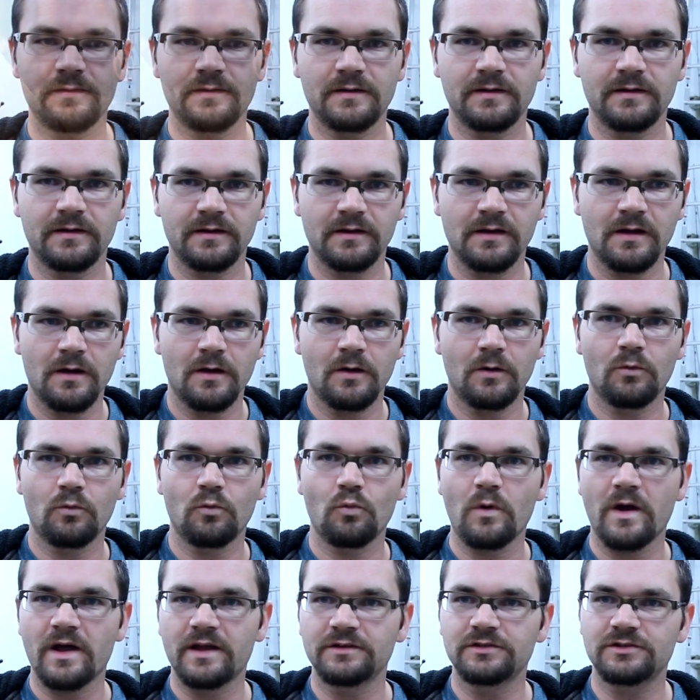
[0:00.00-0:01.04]
the
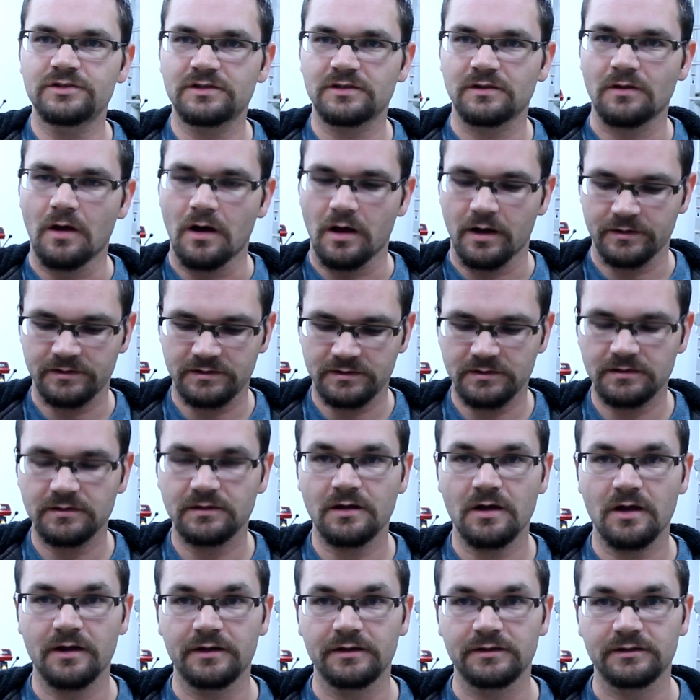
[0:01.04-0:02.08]
wedge slots
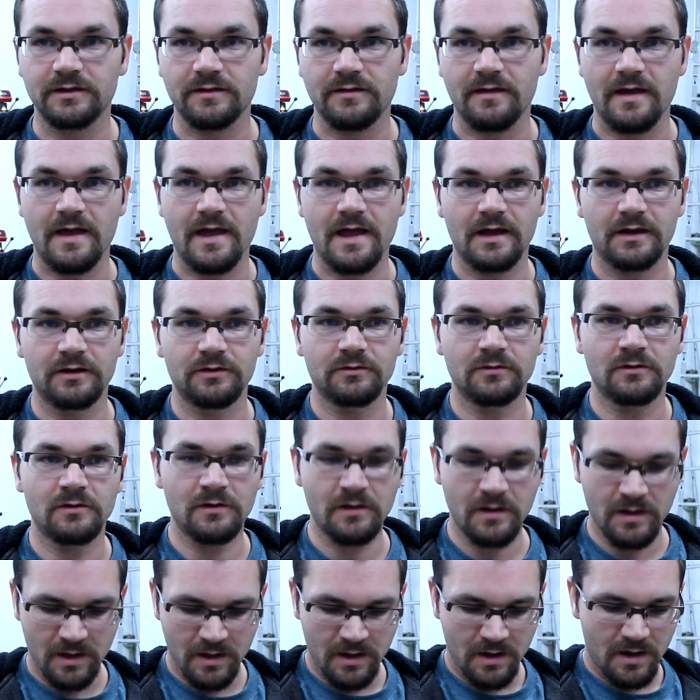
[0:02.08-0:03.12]
cut into the
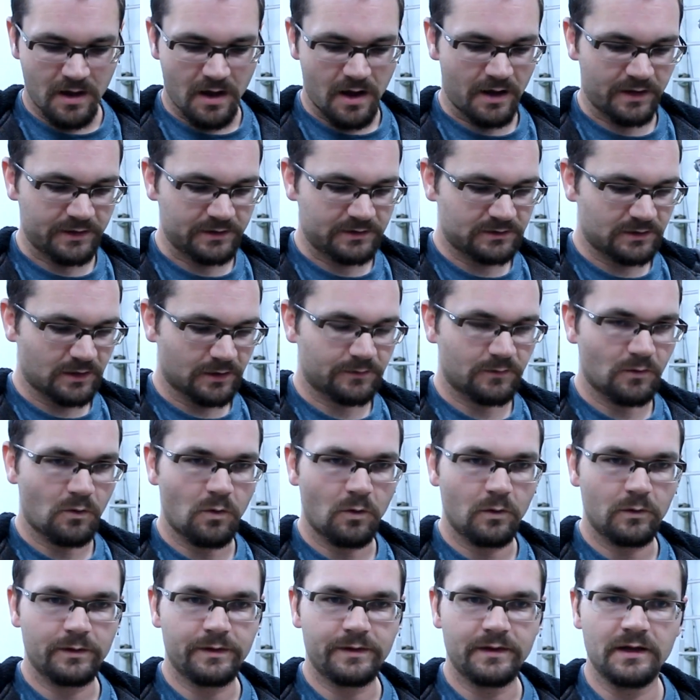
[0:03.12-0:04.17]
handle, I stuck the
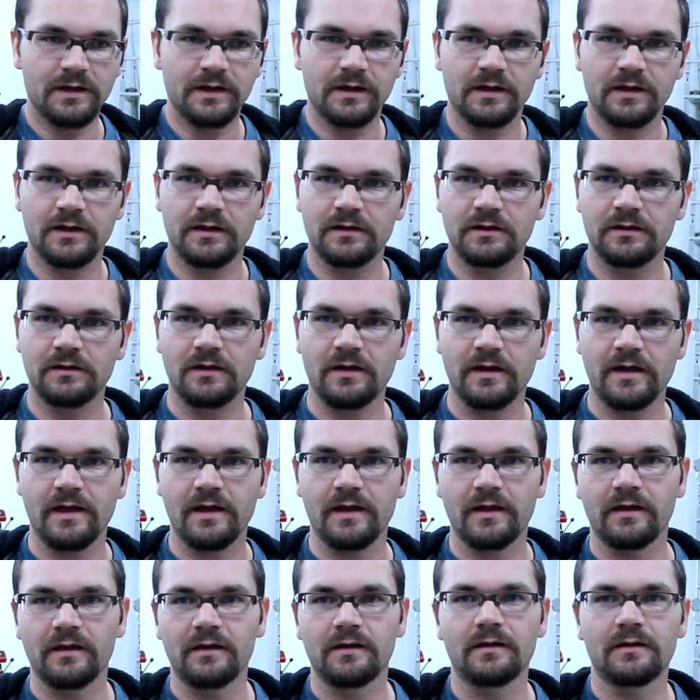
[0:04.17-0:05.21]
whole thing in
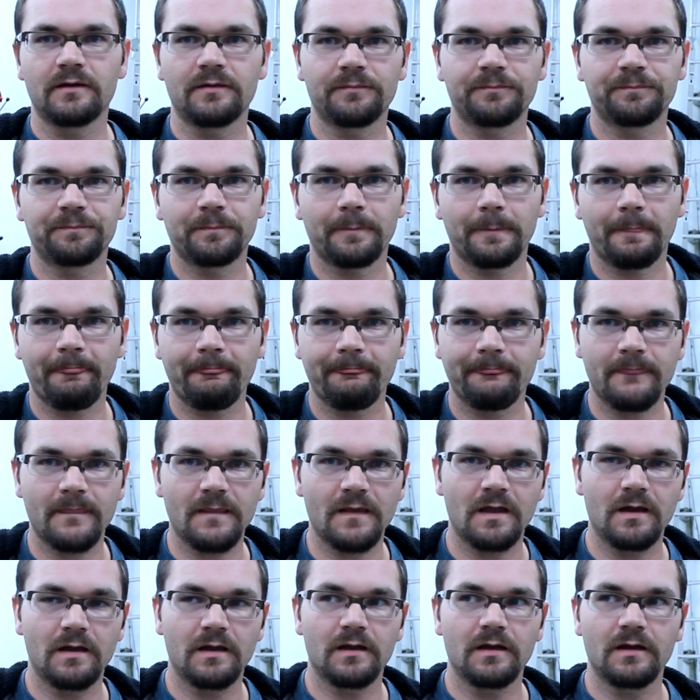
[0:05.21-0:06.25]
a
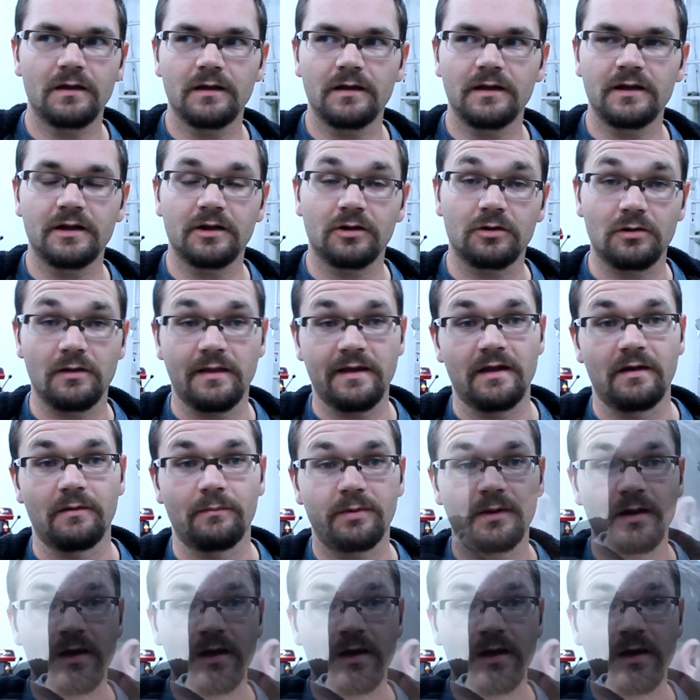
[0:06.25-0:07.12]
clamp.